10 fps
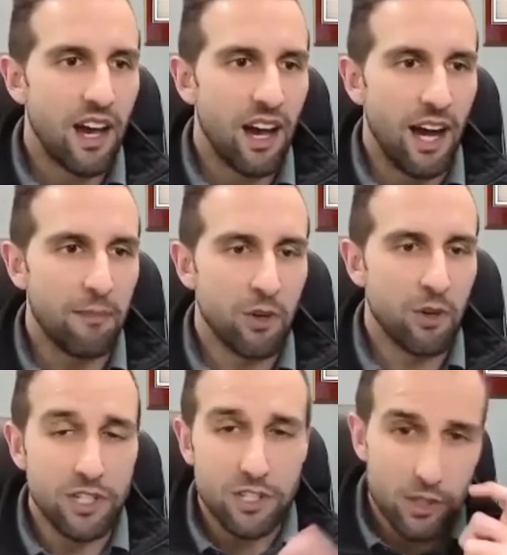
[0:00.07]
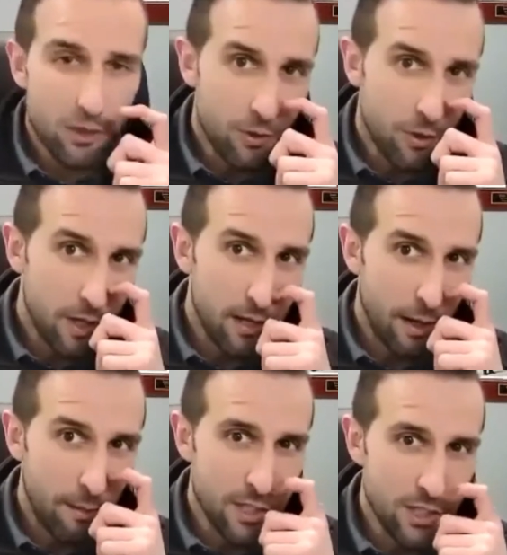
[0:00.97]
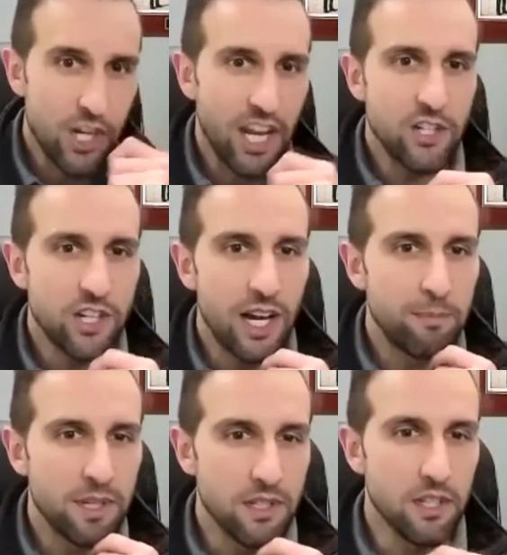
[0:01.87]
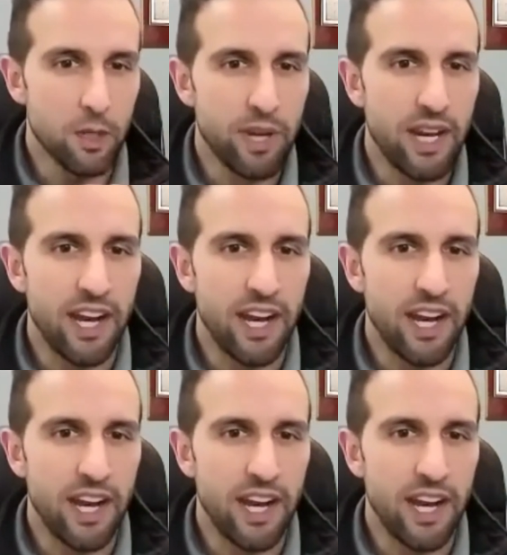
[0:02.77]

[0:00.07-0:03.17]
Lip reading: I'm going to change it up a little bit.